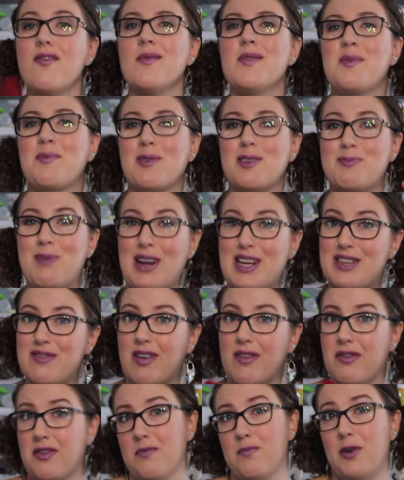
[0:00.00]
from the perspective
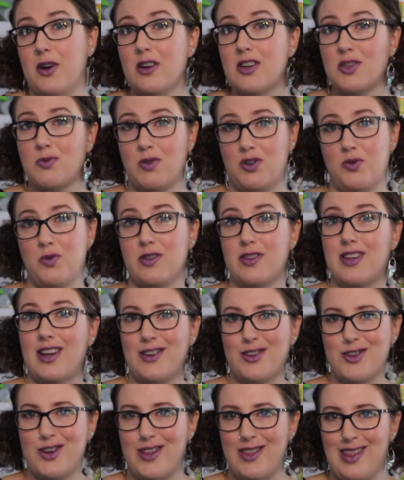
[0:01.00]
of her books, which we'll
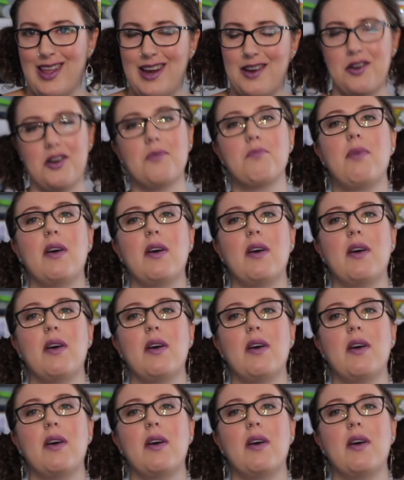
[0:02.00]
touch on later,